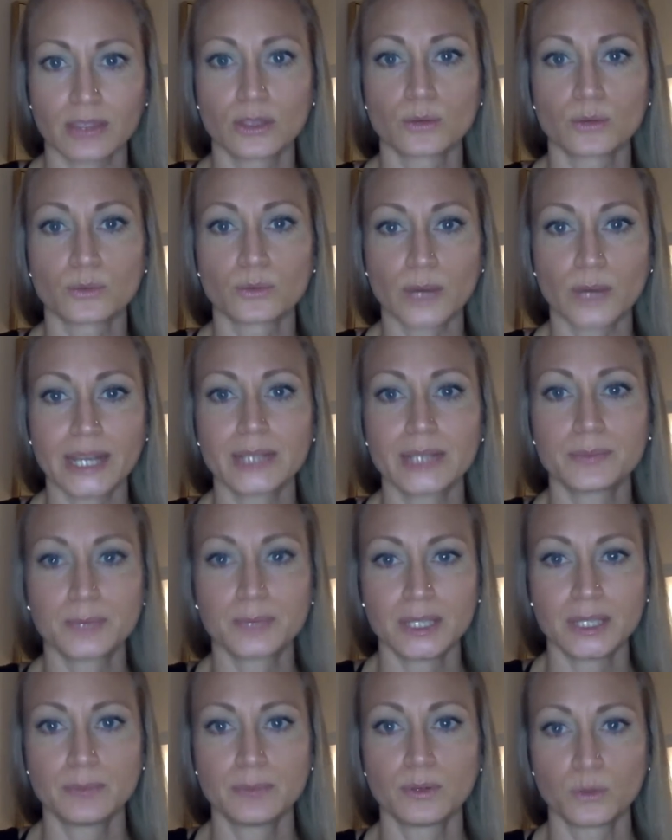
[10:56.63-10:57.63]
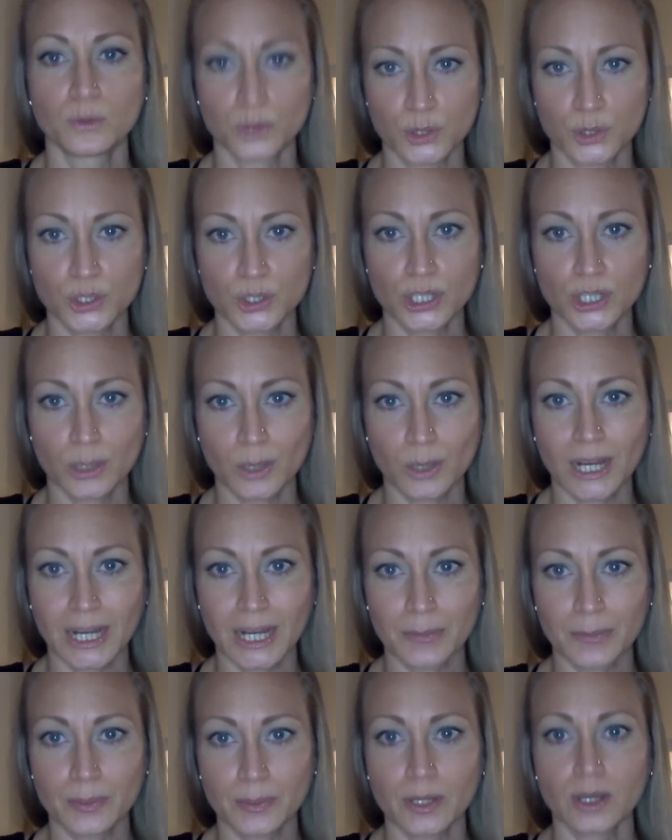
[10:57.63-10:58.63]
The right people will show
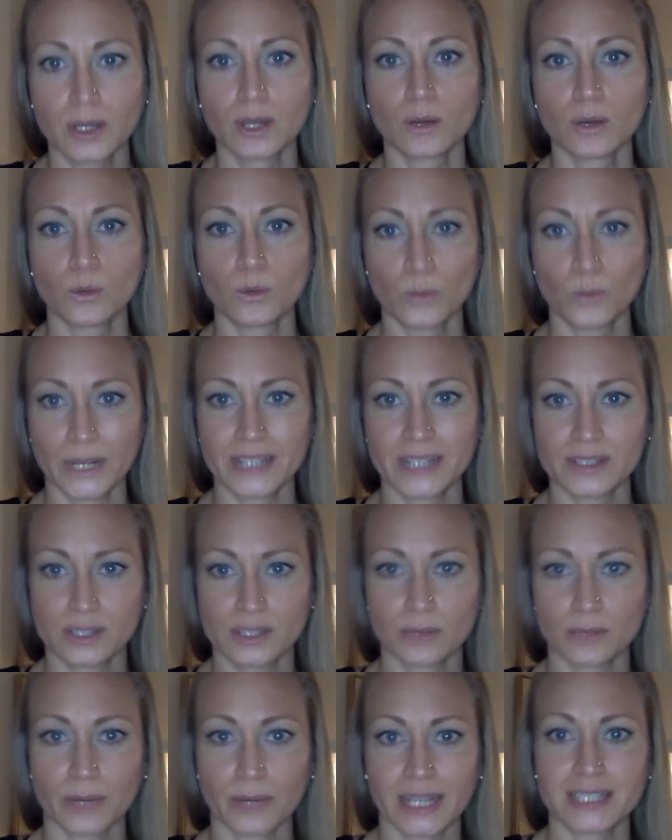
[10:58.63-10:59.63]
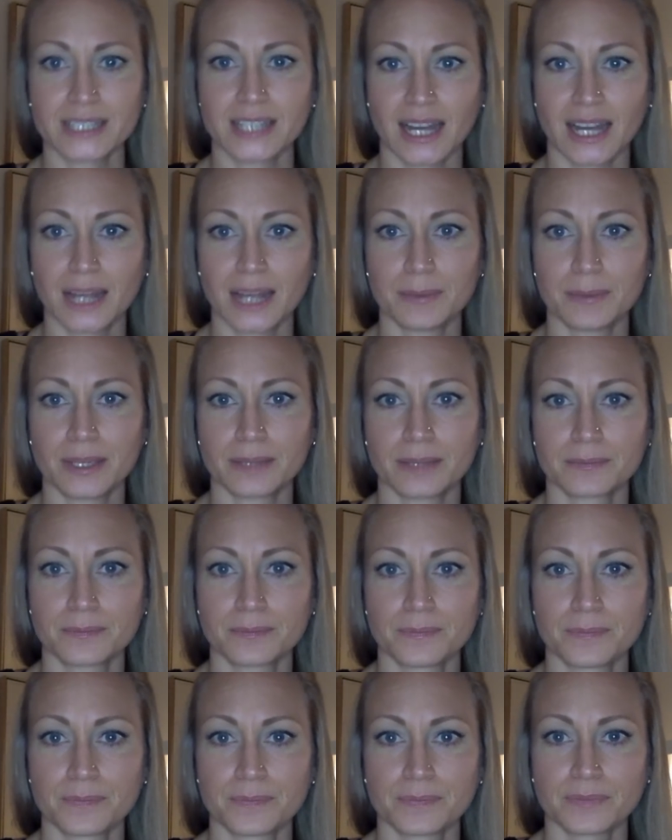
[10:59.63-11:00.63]
up when it's the right timing
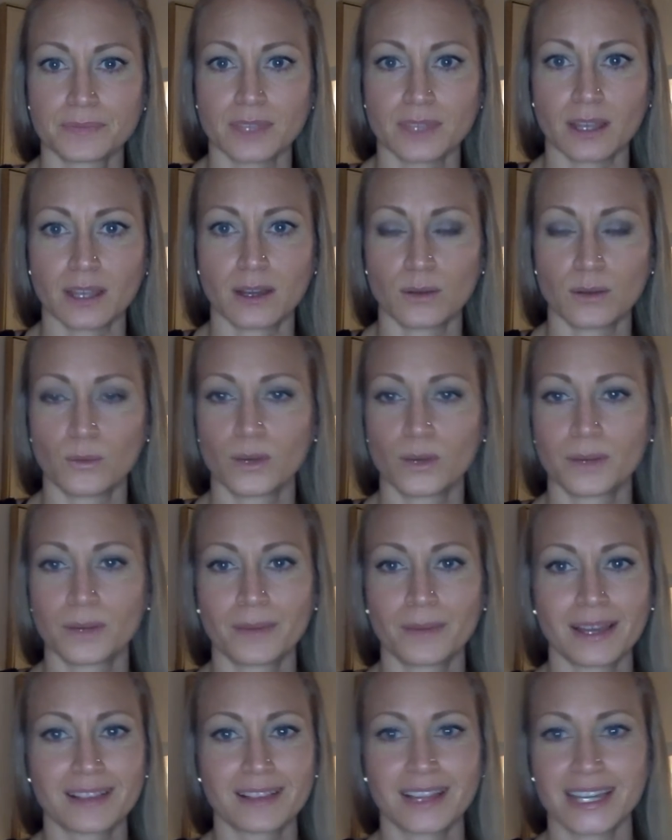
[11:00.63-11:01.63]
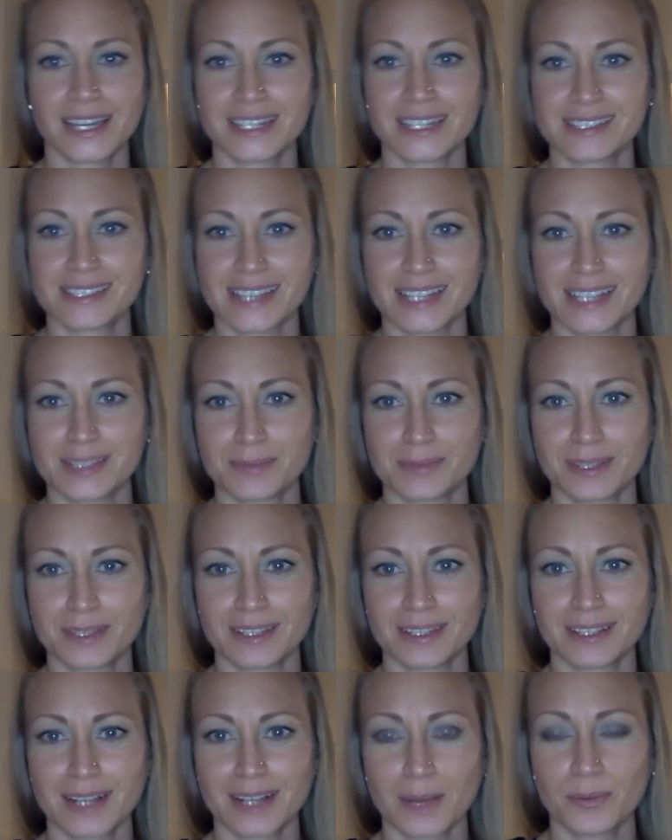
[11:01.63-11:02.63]
uh, one of my clients asked me
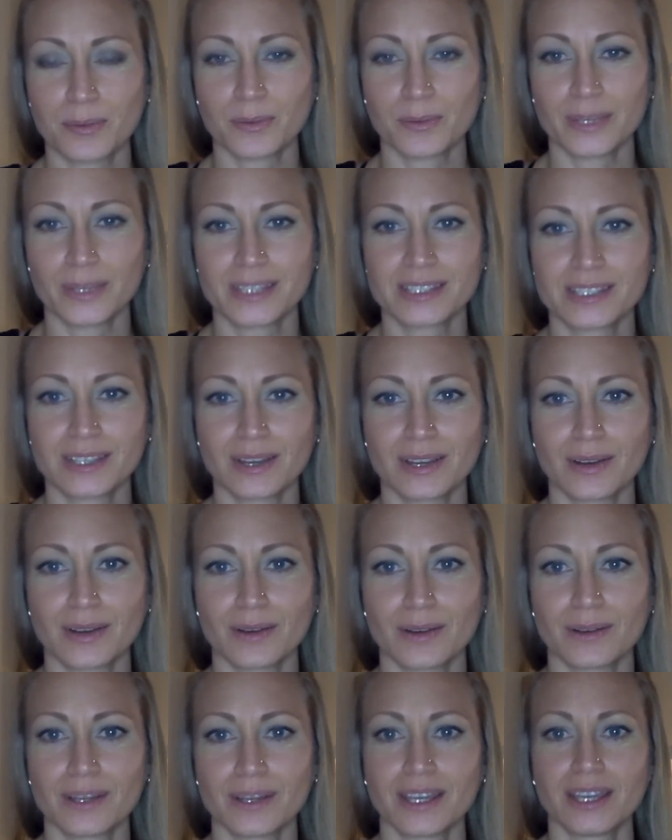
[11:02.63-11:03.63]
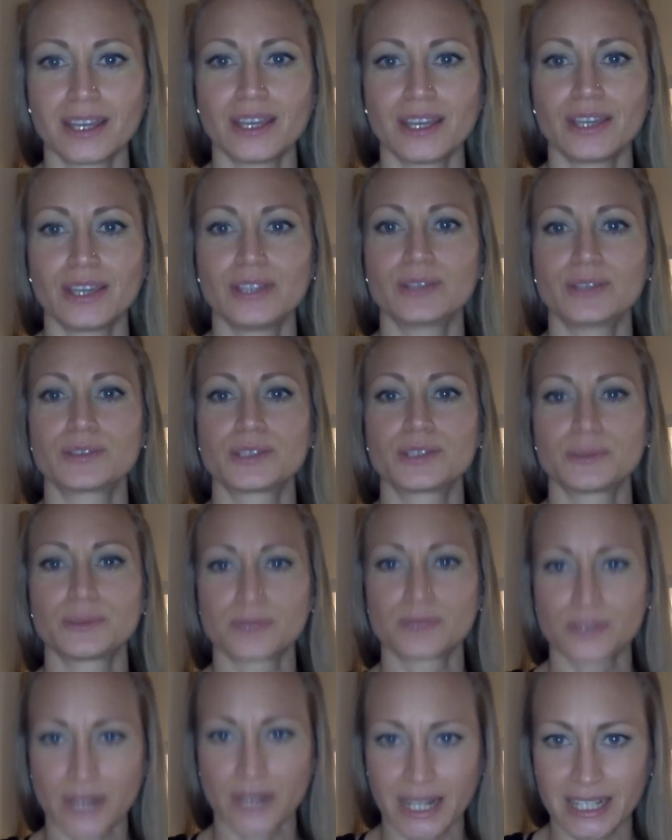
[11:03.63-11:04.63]
a couple weeks ago, you know, she was
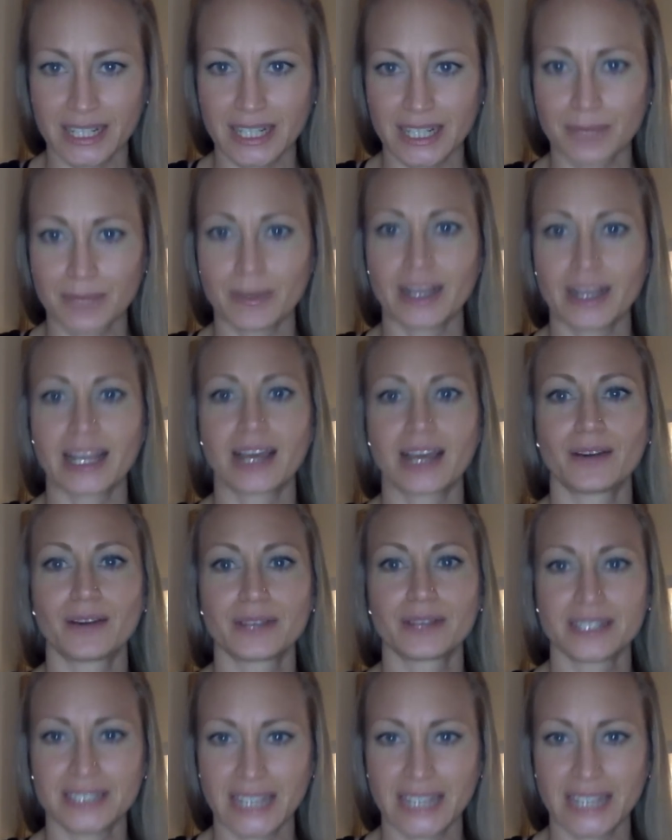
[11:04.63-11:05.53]
trying to get back out and